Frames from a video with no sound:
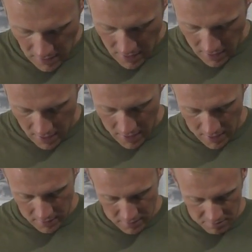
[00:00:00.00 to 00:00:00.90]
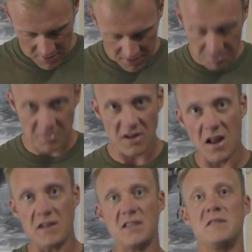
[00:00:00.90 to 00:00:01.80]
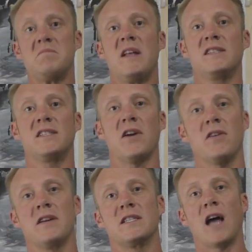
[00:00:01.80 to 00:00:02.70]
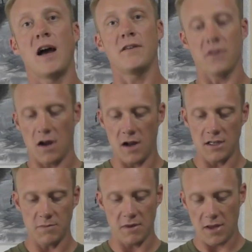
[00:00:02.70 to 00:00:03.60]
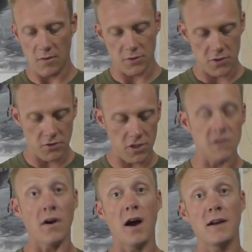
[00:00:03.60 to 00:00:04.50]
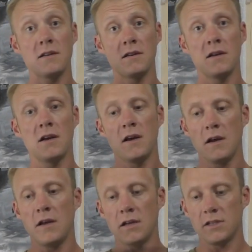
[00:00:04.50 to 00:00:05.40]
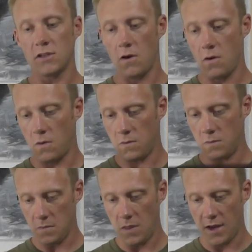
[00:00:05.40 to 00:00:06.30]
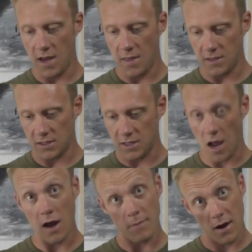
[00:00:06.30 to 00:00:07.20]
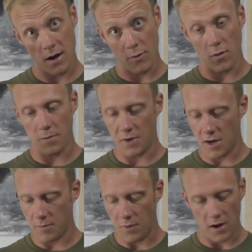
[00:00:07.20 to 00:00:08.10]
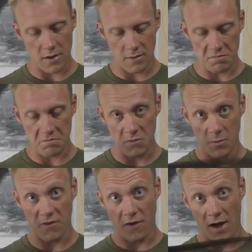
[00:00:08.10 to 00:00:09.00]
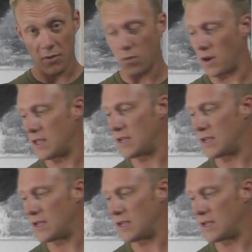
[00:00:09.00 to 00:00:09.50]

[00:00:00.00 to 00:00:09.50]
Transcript: and just they're not necessarily designed for guns, but they will do just fine. So again, this is not my number one pick, but you'll be fine with one of